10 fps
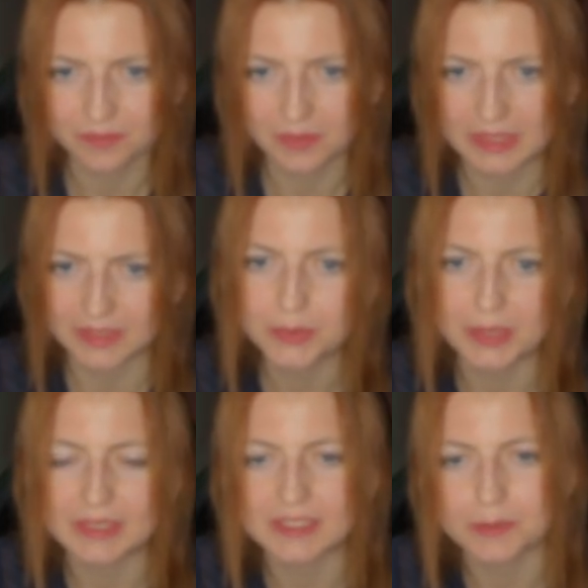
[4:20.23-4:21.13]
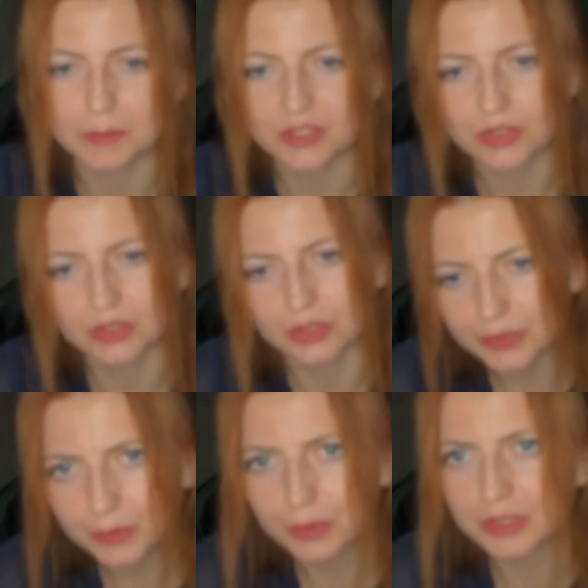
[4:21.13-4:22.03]
The next query is especially
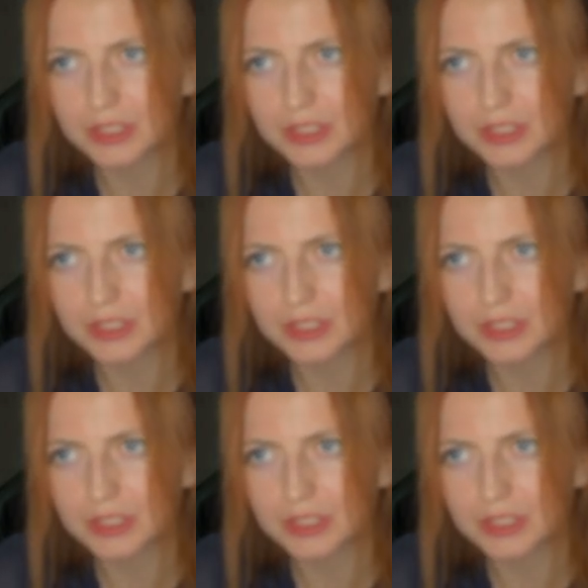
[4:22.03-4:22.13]
useful